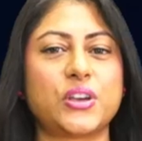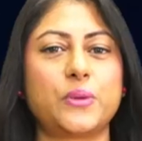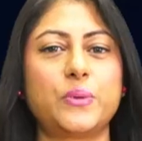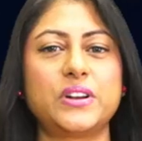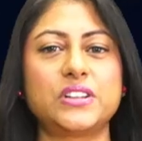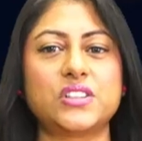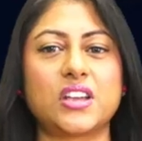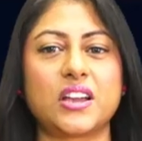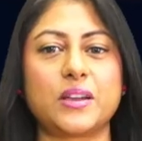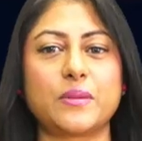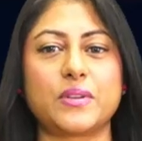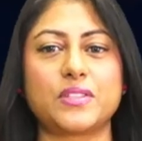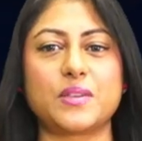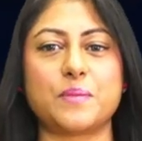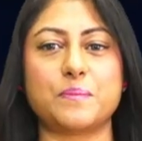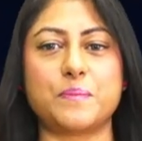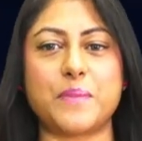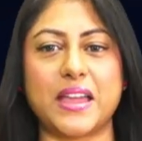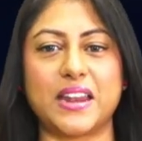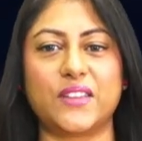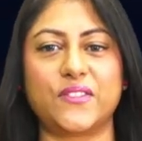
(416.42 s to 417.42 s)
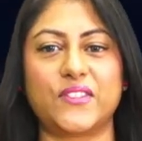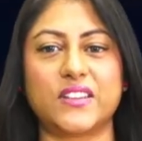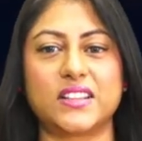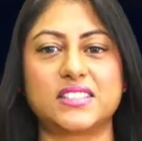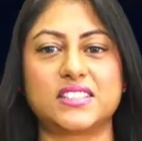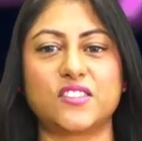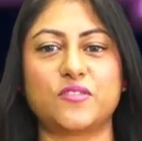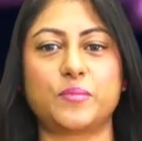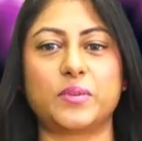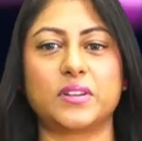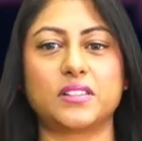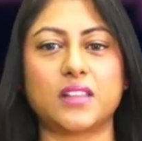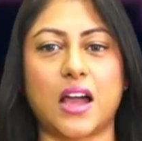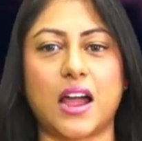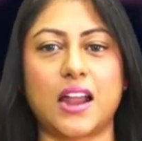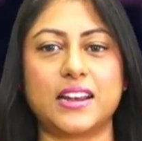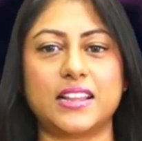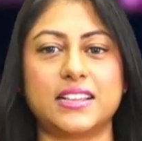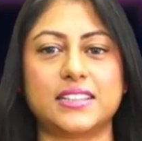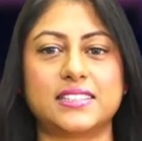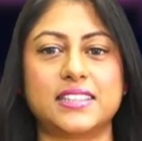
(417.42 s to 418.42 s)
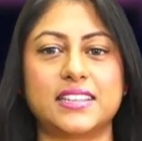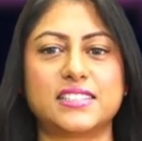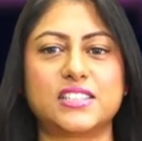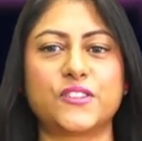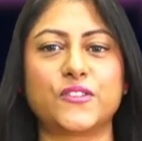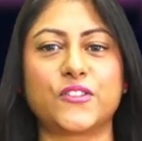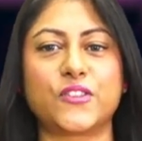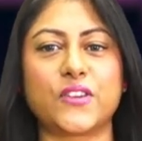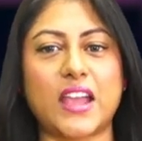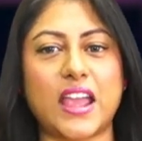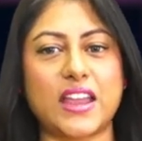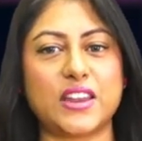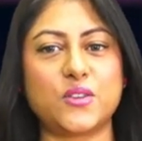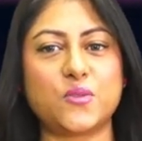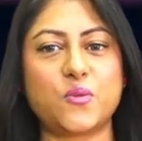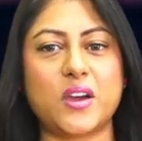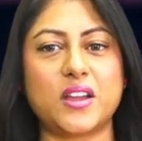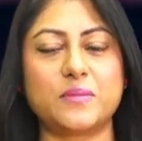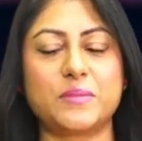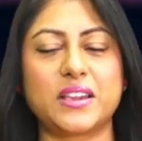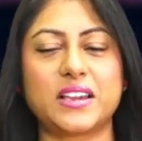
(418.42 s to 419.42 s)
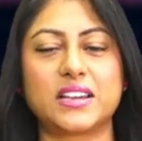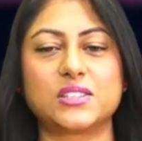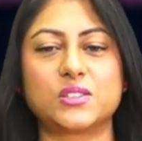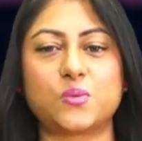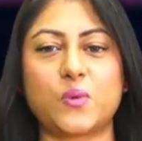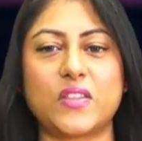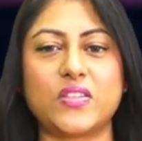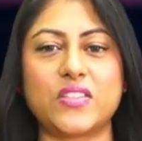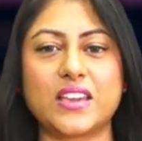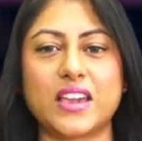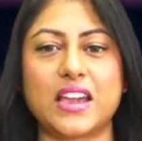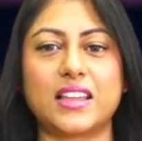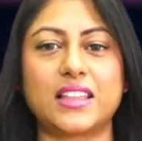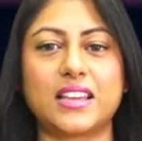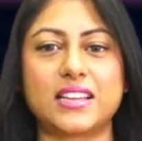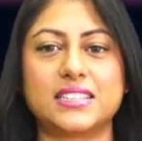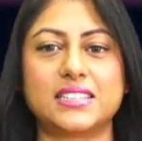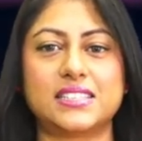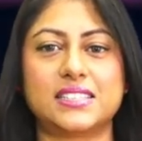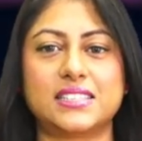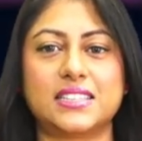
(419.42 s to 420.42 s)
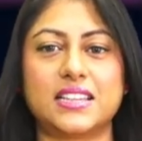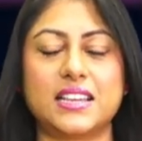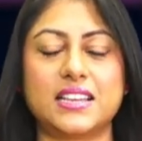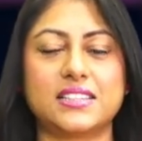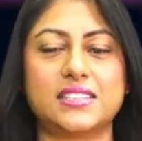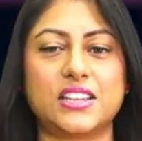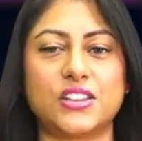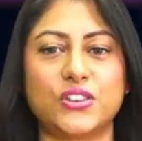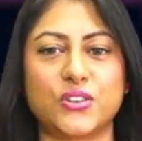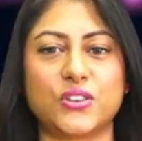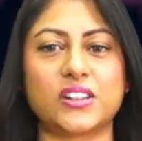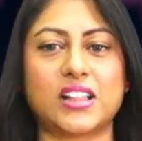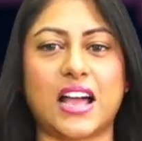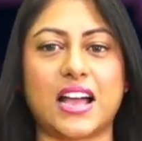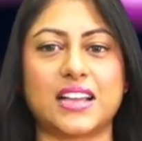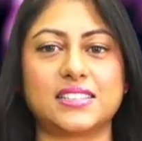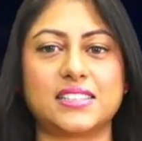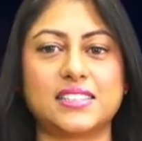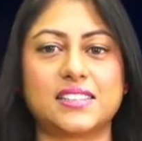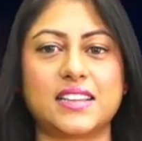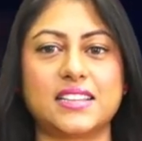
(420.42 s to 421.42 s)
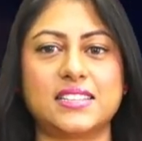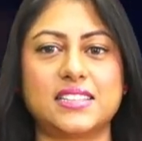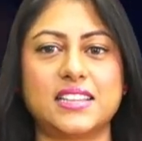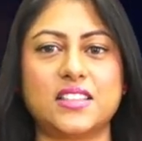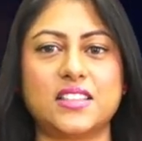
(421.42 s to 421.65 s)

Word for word: want to talk about the benefits of Pilates. Is it for anyone? Because one thing I like to see is in your classes, I see